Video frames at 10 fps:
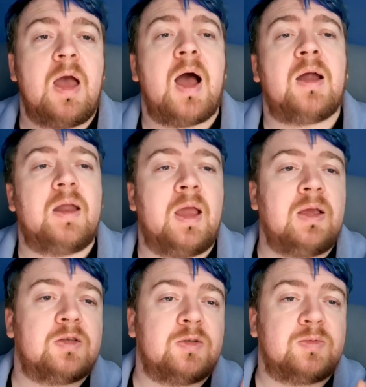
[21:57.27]
and a
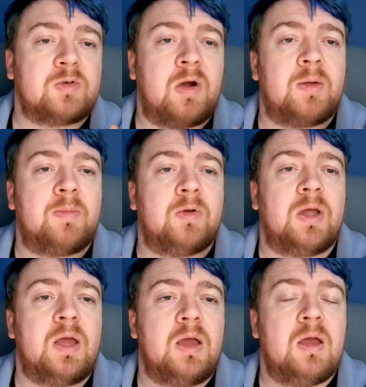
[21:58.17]
subscribe button
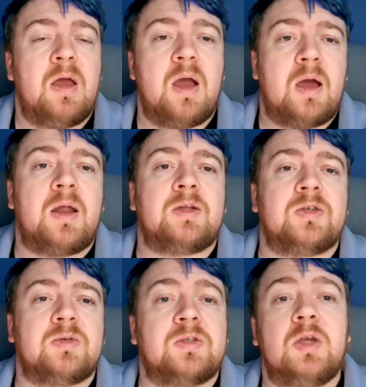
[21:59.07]
here, and I
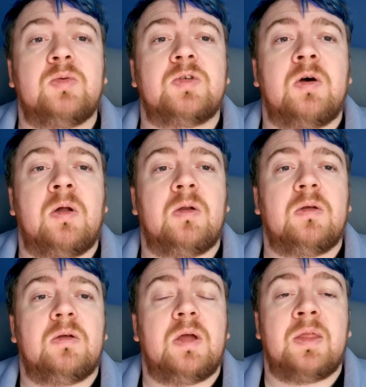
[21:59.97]
shall see you all
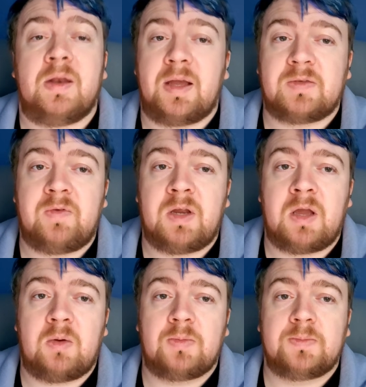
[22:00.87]
in the next
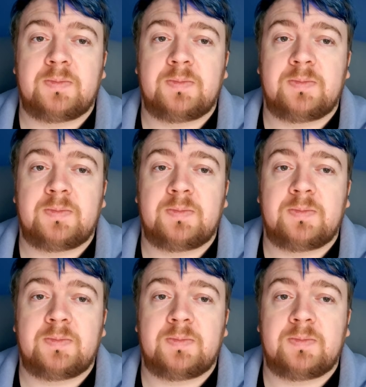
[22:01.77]
video.